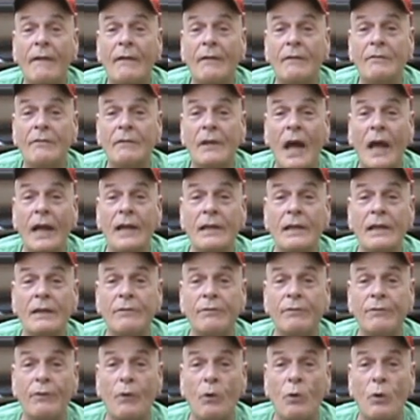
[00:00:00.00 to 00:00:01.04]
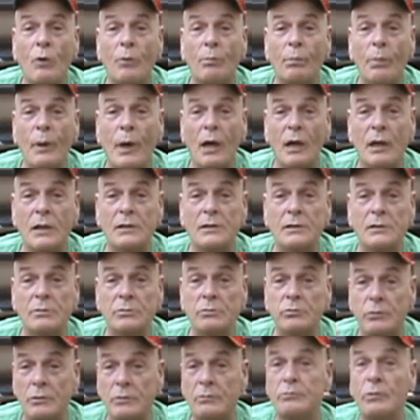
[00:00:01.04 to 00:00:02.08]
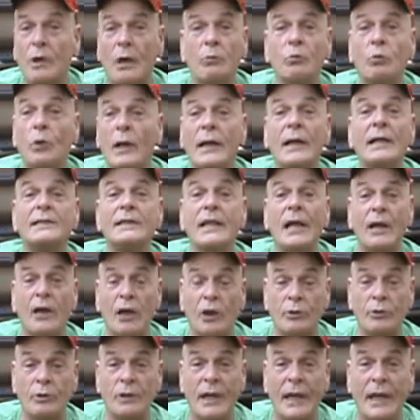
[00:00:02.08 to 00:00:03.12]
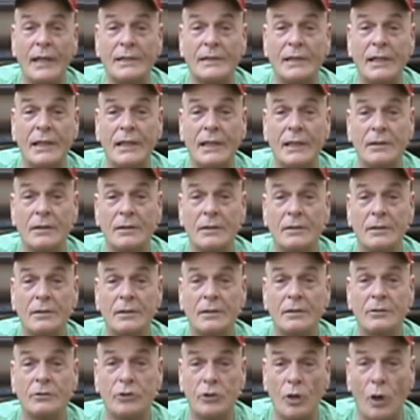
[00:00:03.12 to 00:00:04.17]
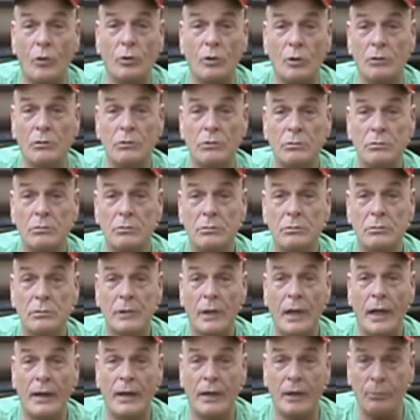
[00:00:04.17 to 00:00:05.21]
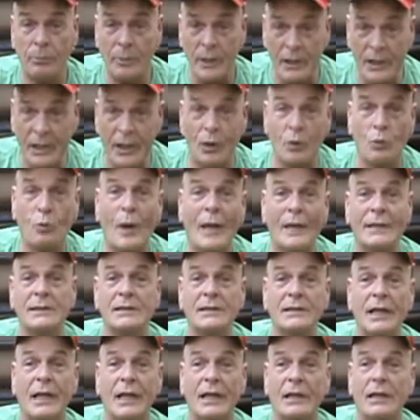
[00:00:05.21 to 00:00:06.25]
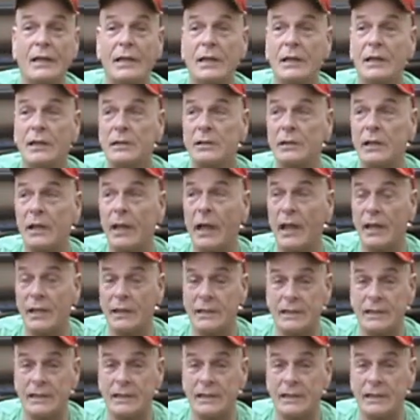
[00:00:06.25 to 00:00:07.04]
94 bucks. What did I say? 118 total. And it'll be here Wednesday. Today is